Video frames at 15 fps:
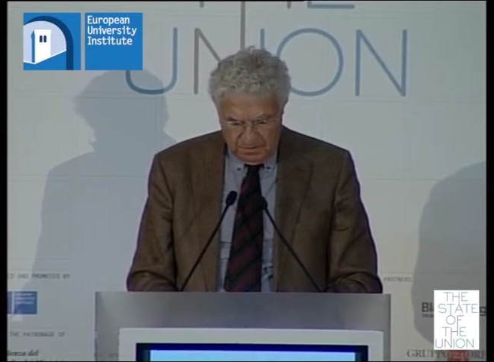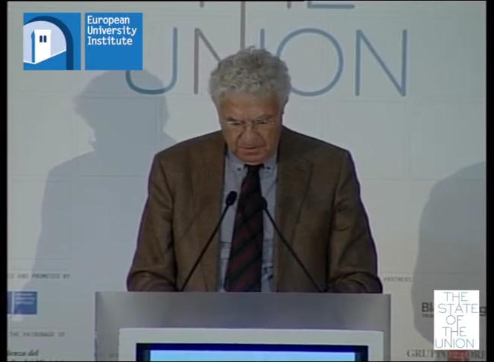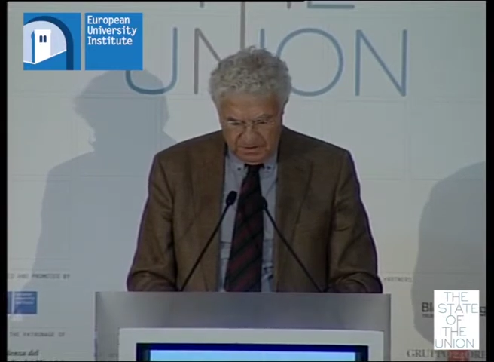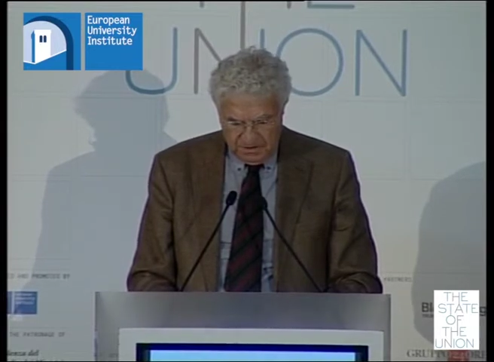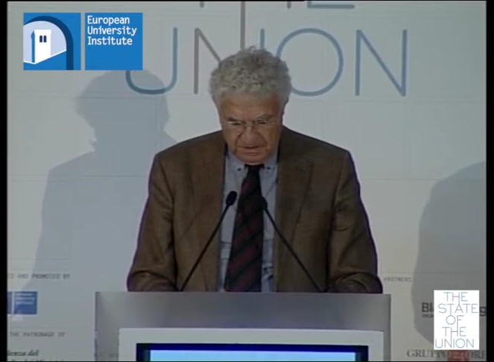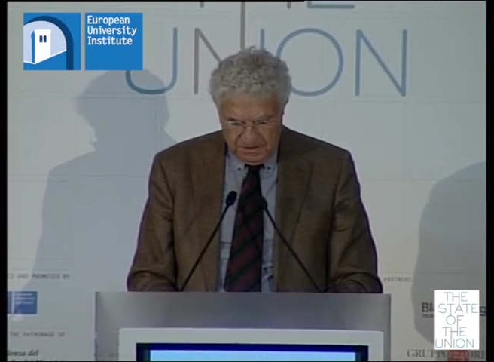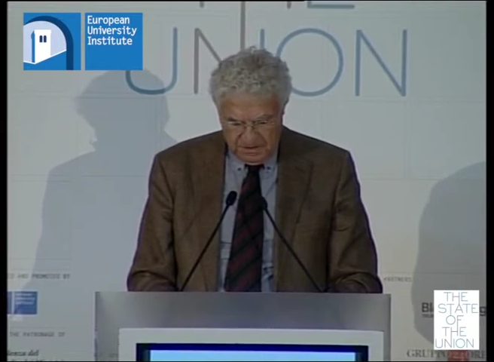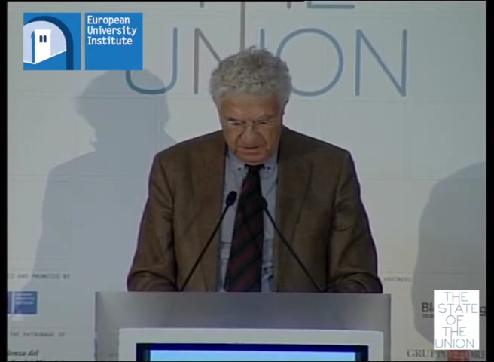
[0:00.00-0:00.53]

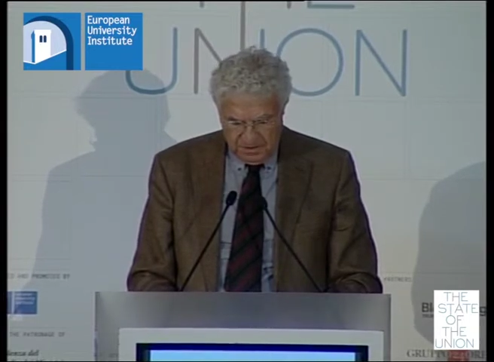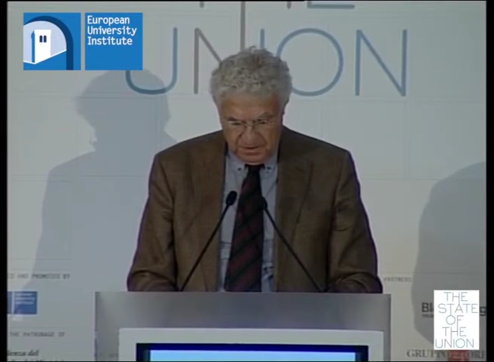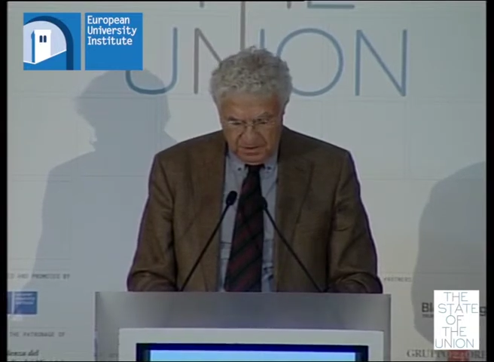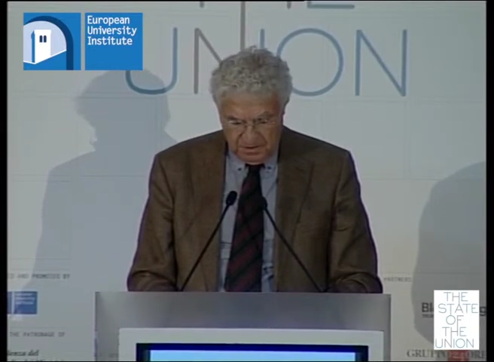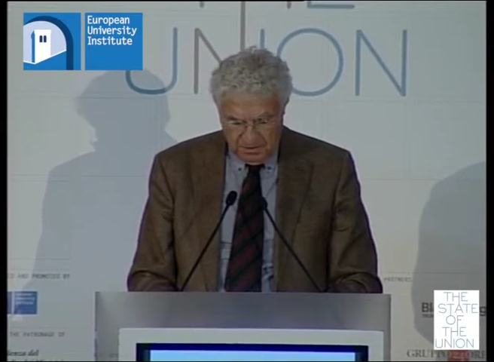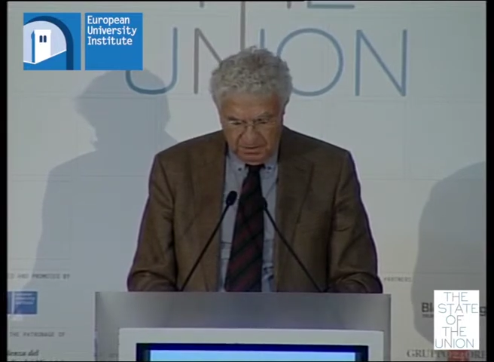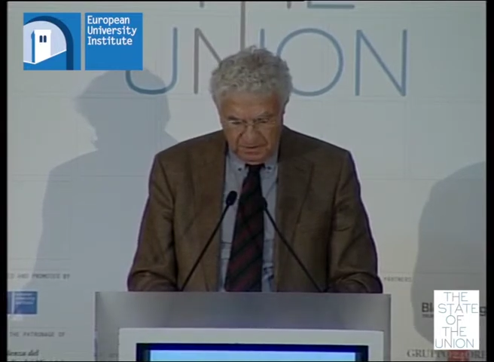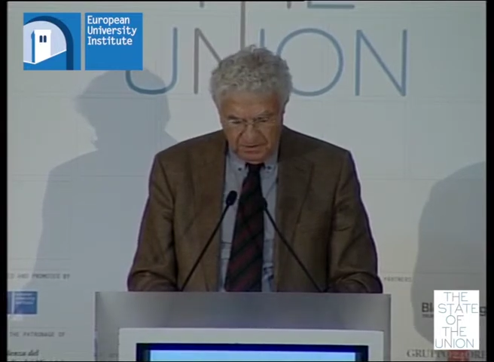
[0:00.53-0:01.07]
posting
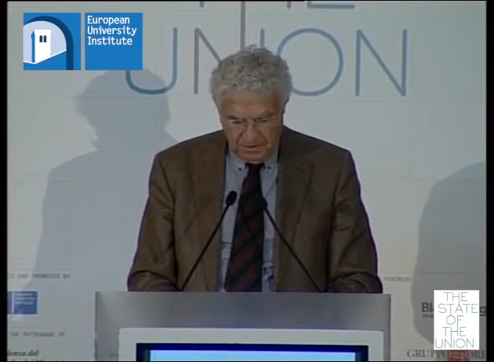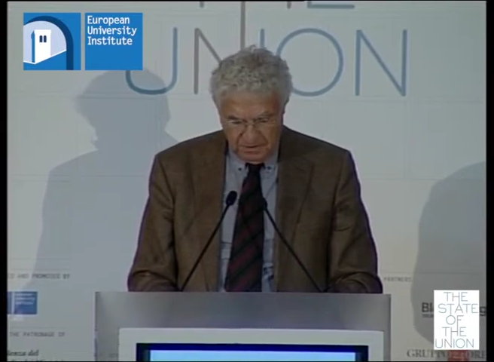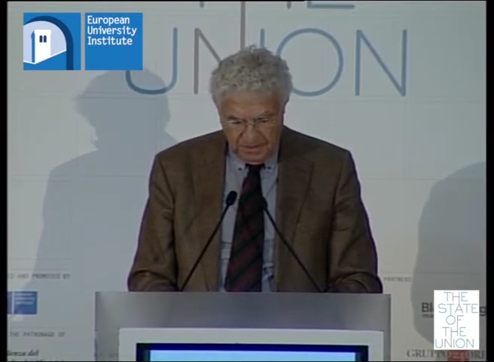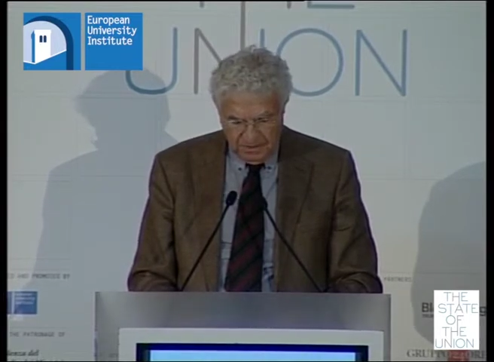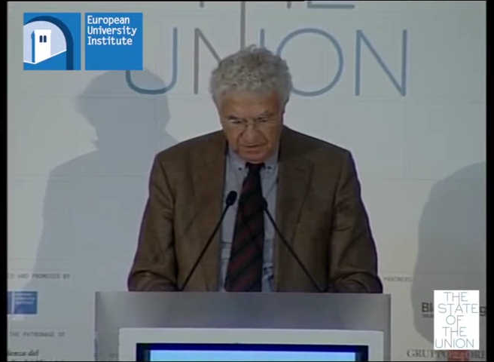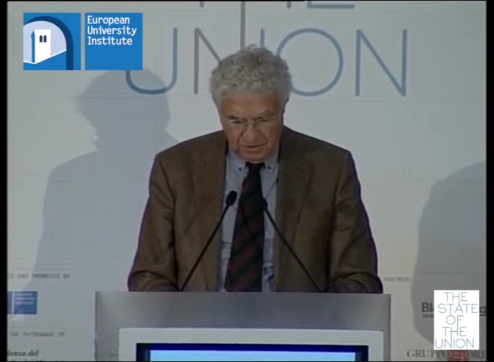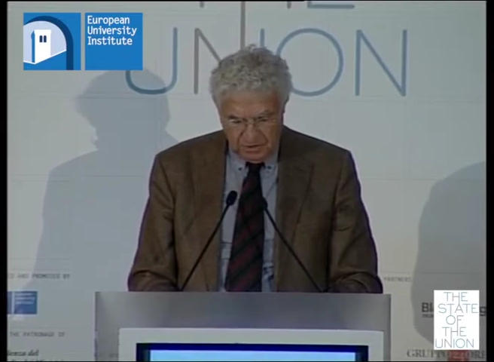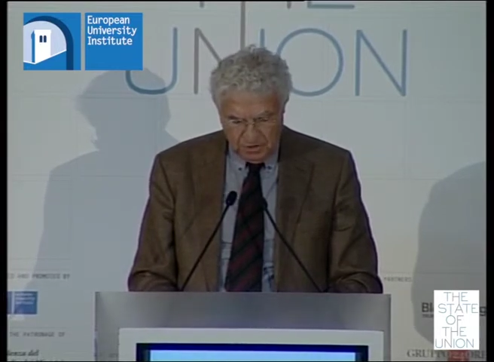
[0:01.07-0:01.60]
a current
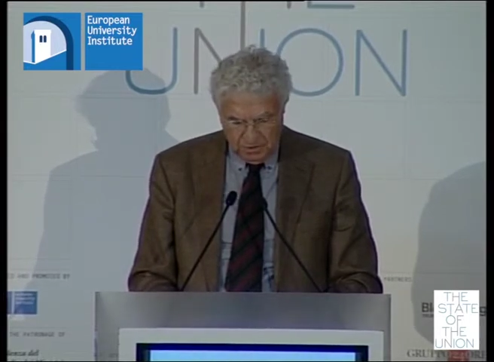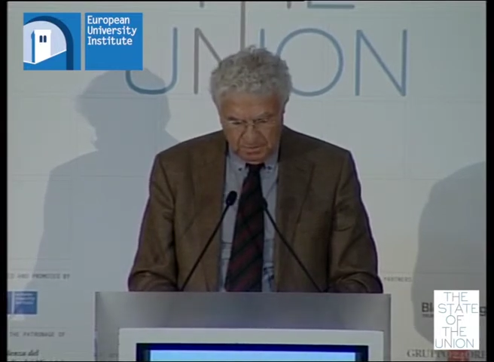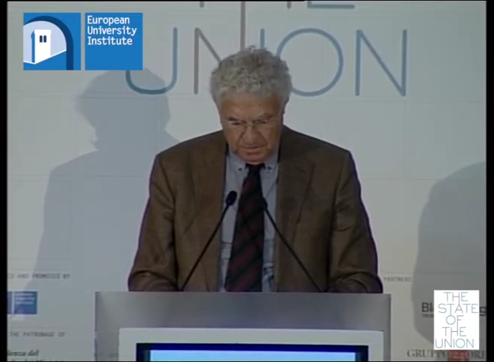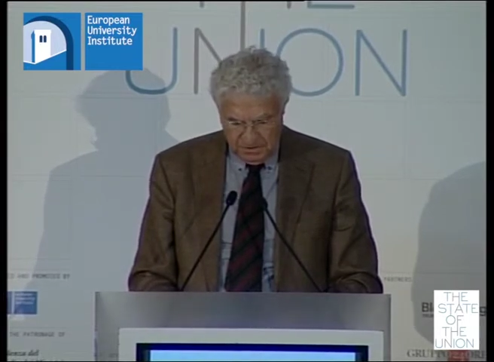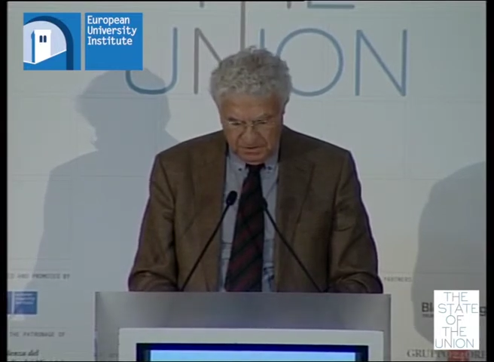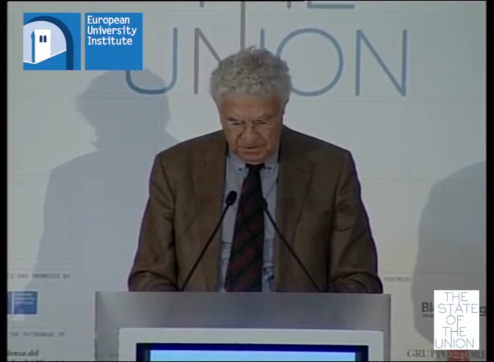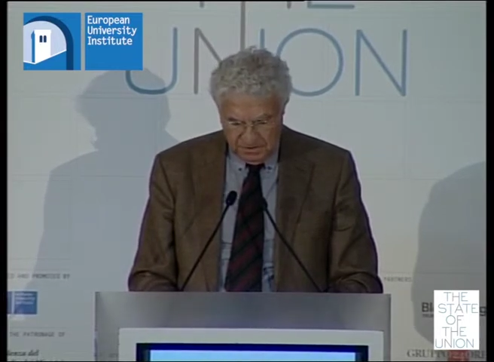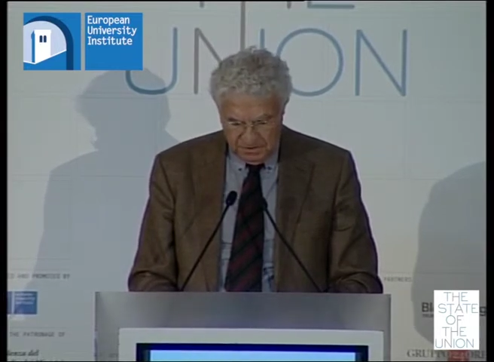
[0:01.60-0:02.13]
account
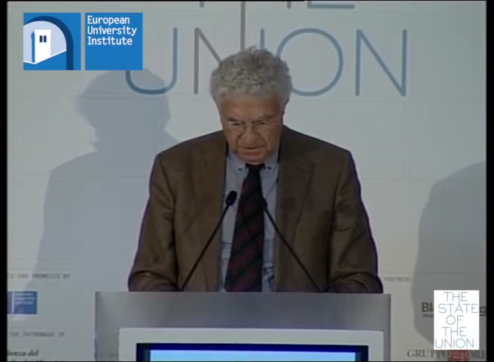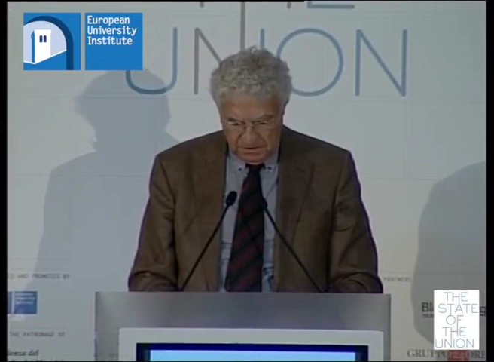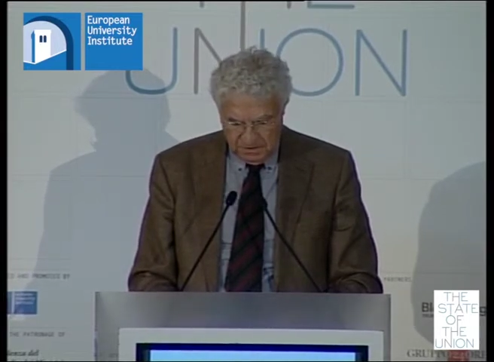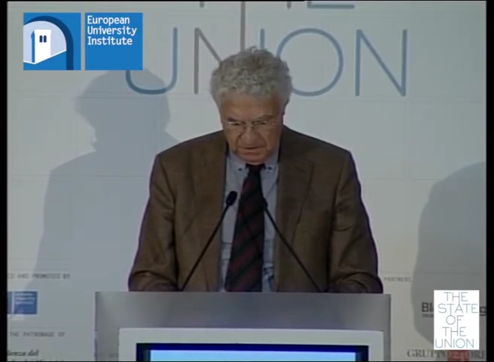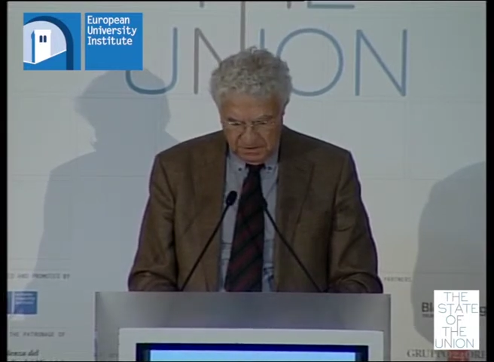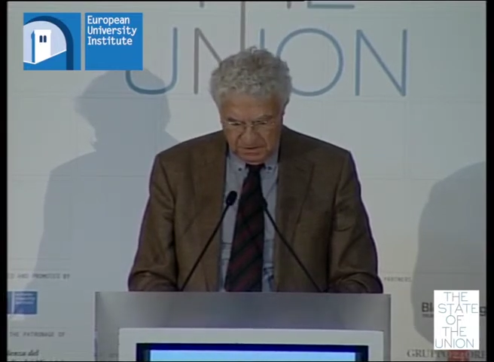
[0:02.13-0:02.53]
surplus,